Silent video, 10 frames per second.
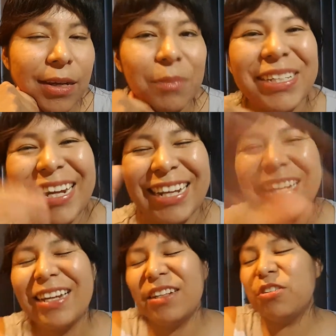I'm just kidding.
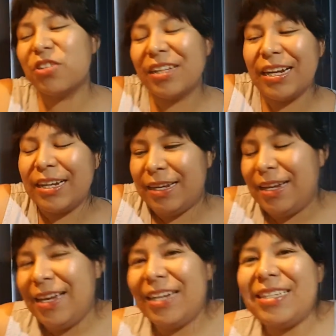Usually, I
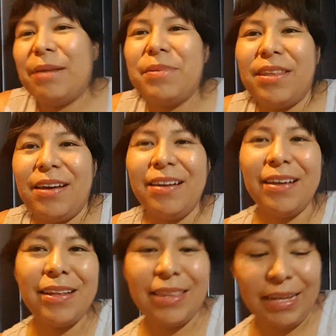accept the
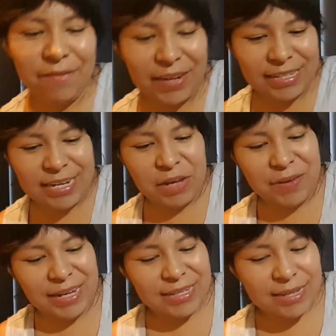the invites,
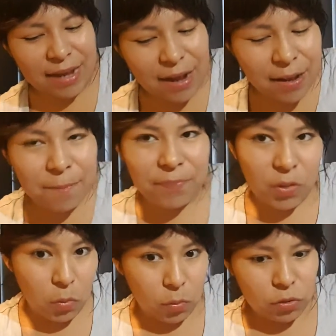anyways. Um,
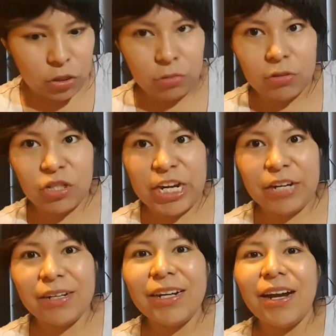oh shoot, chair.